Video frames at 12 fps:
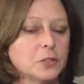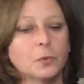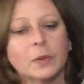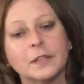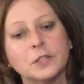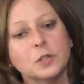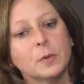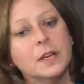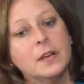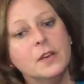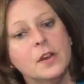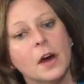So let's do
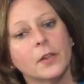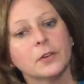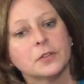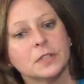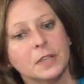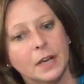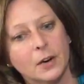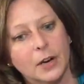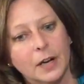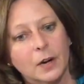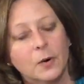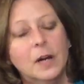another
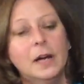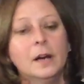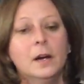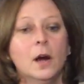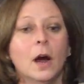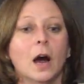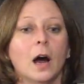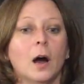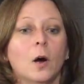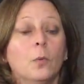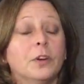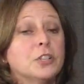scenario
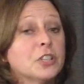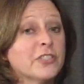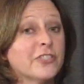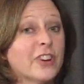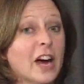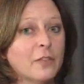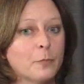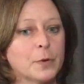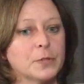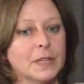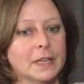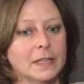with just
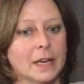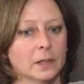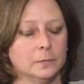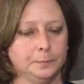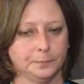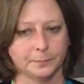5% down.